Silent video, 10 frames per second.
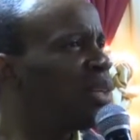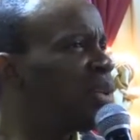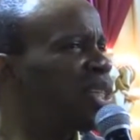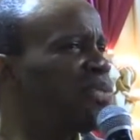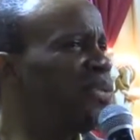
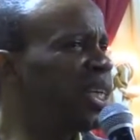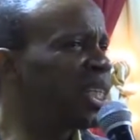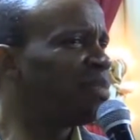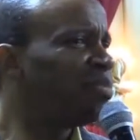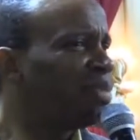She was a
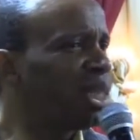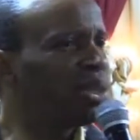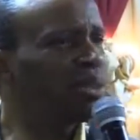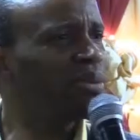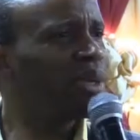
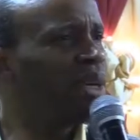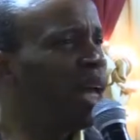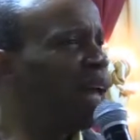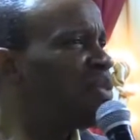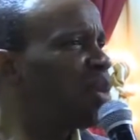victim, you know.
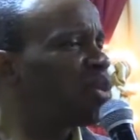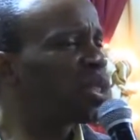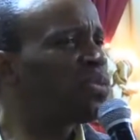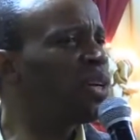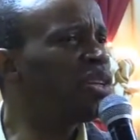
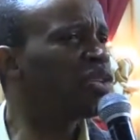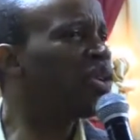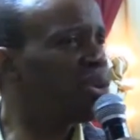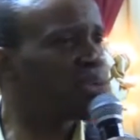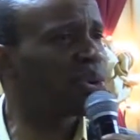Everybody was
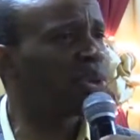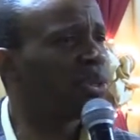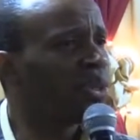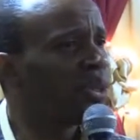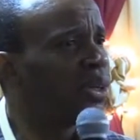feeling sorry for
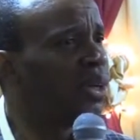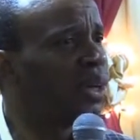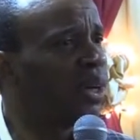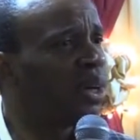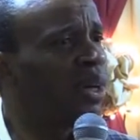her.
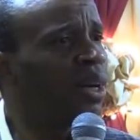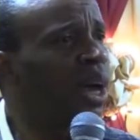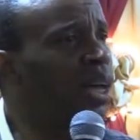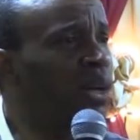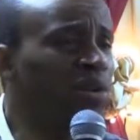
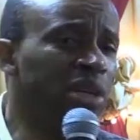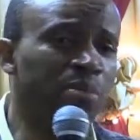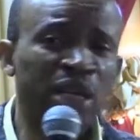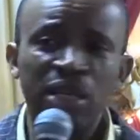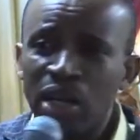And the
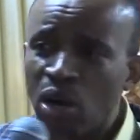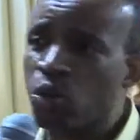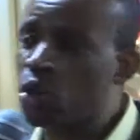only man in the